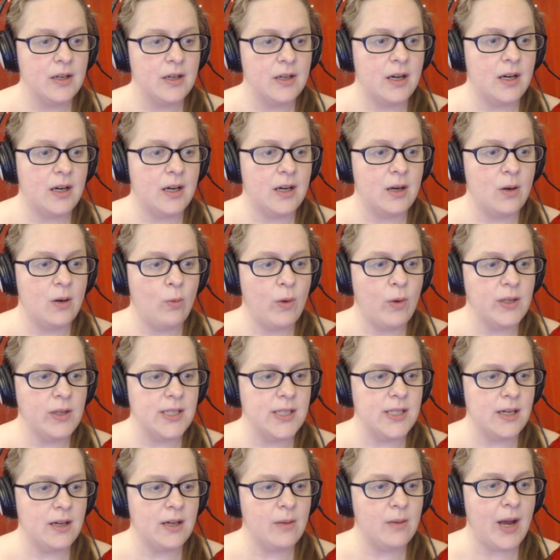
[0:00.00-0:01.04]
Uh, one
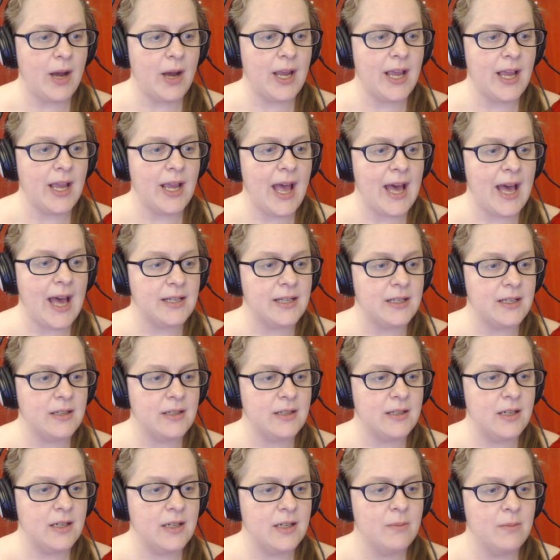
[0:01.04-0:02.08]
time I
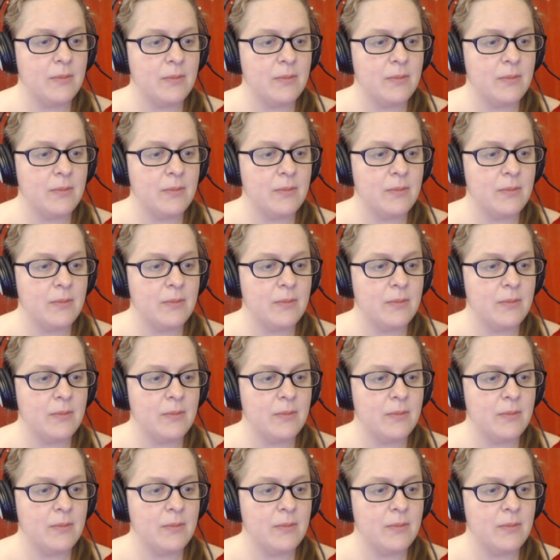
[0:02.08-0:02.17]
added